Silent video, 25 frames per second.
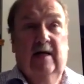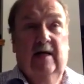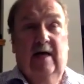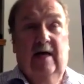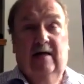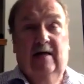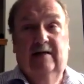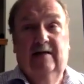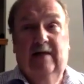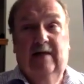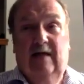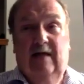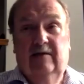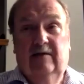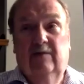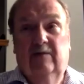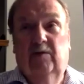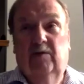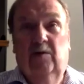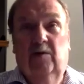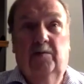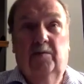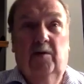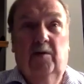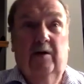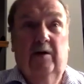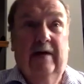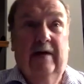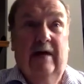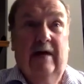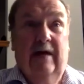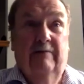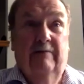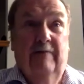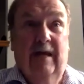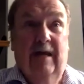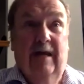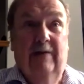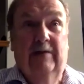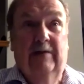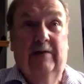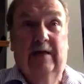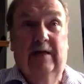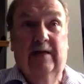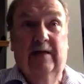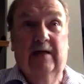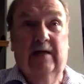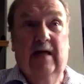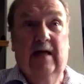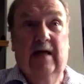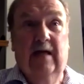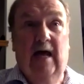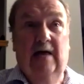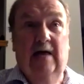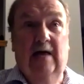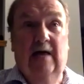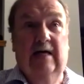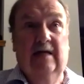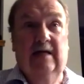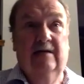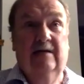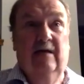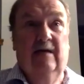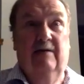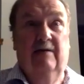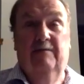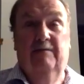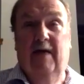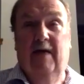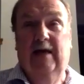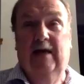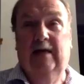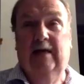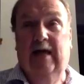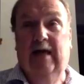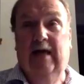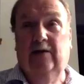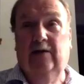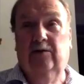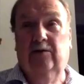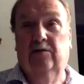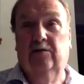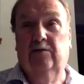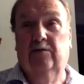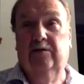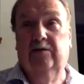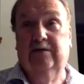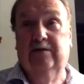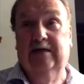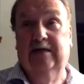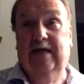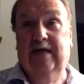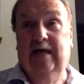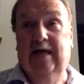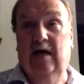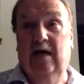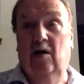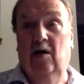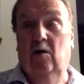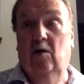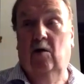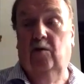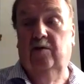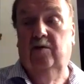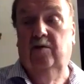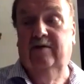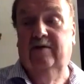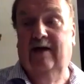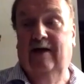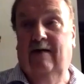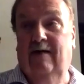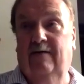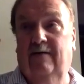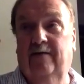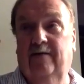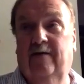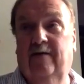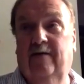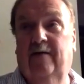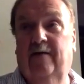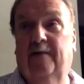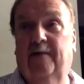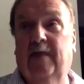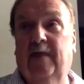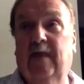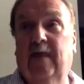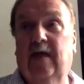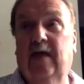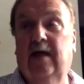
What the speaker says: accessible book, and maybe in the context of my lecture, which again I hope was helpful.